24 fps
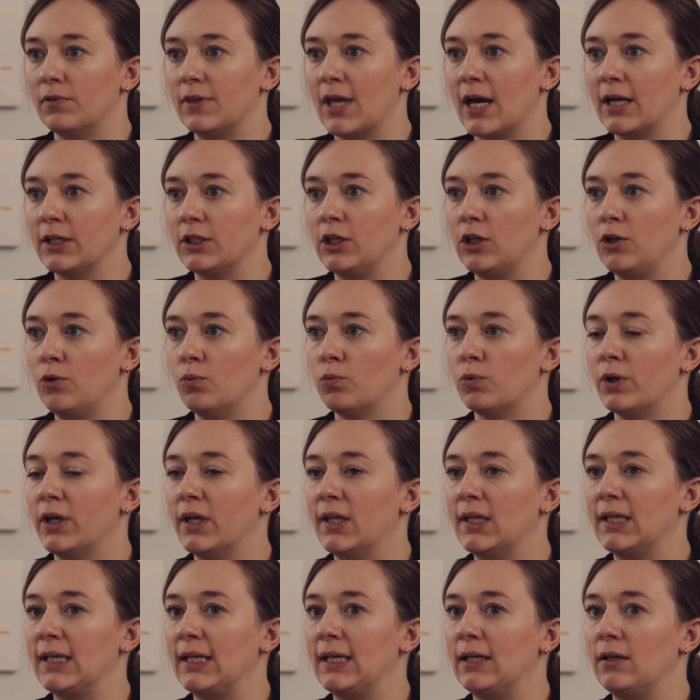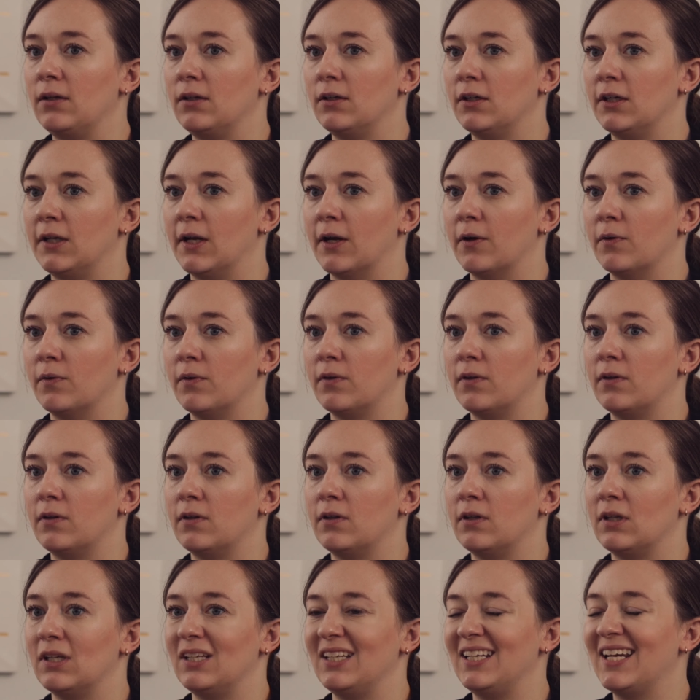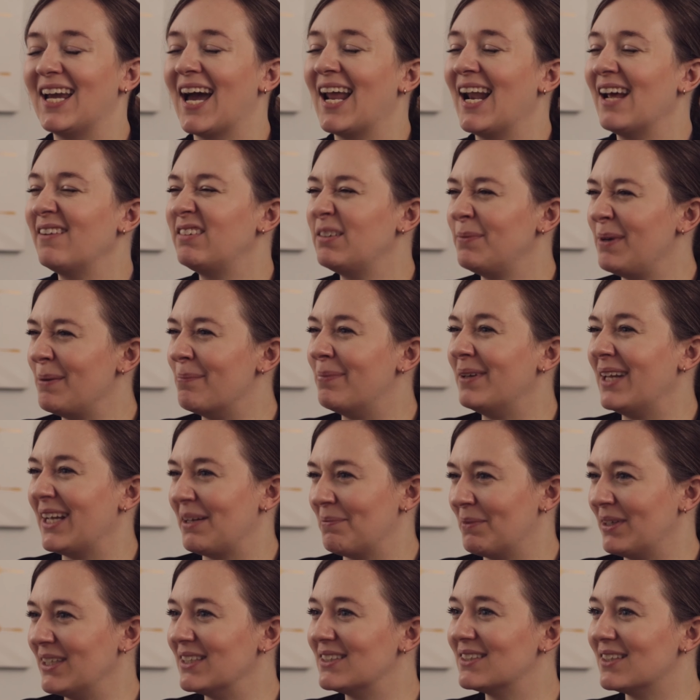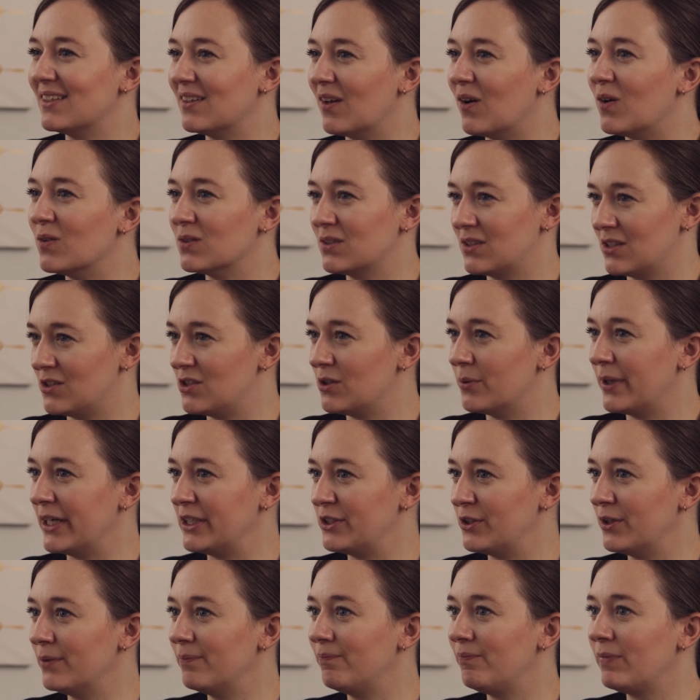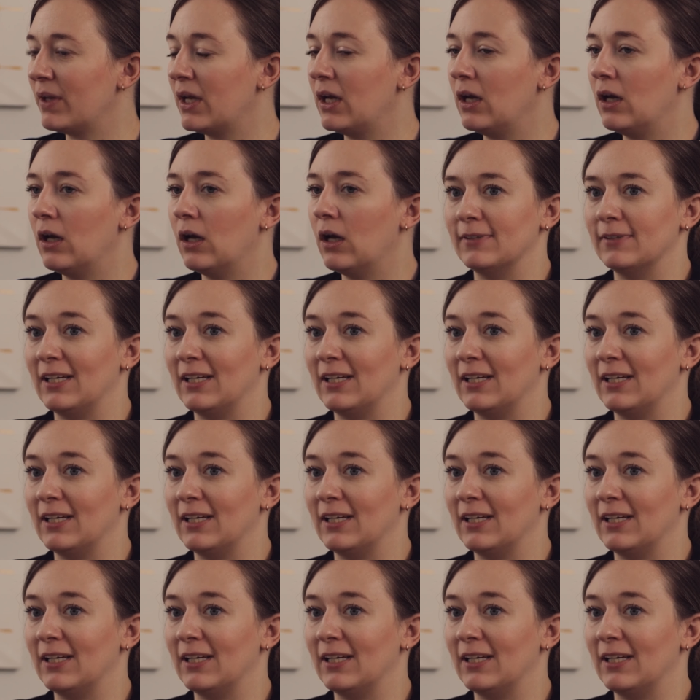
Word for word: that you really, you know, you kind of have to be blameless in the whole situation. Yeah.